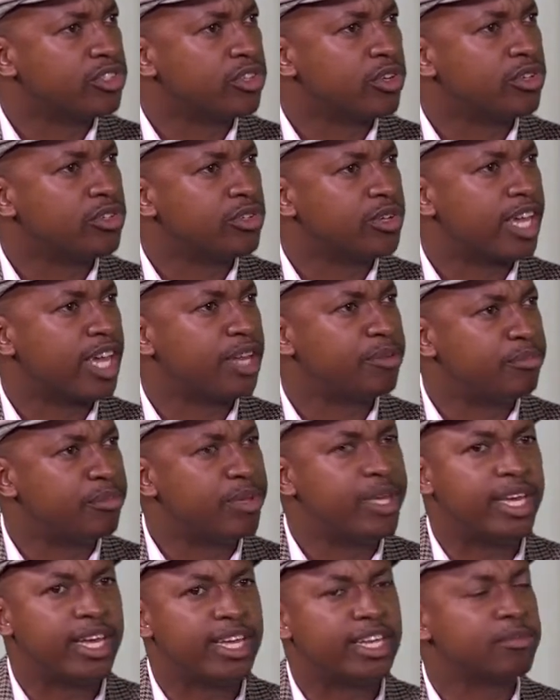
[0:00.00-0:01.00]
So you can
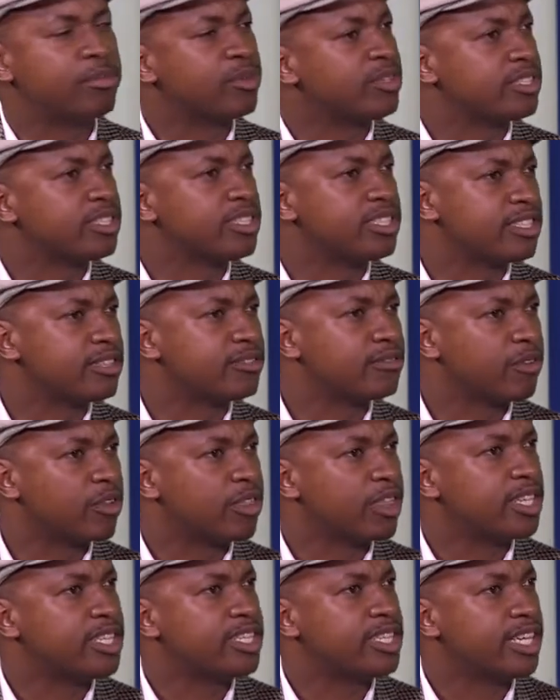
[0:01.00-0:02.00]
be in a position
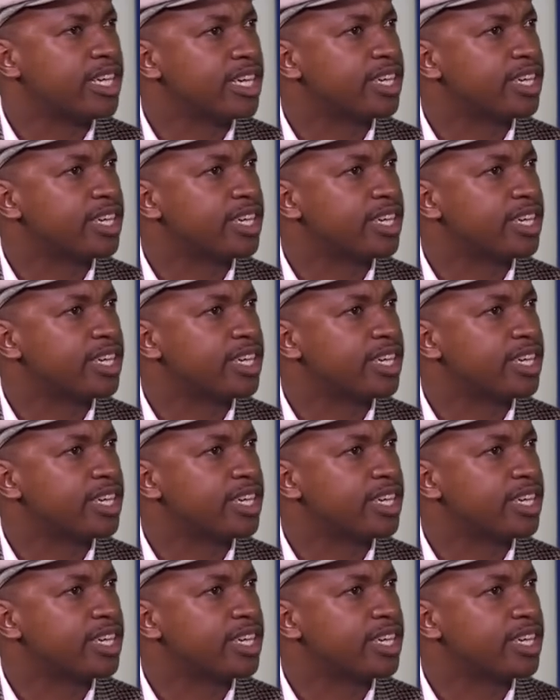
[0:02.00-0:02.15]
for 30 mm.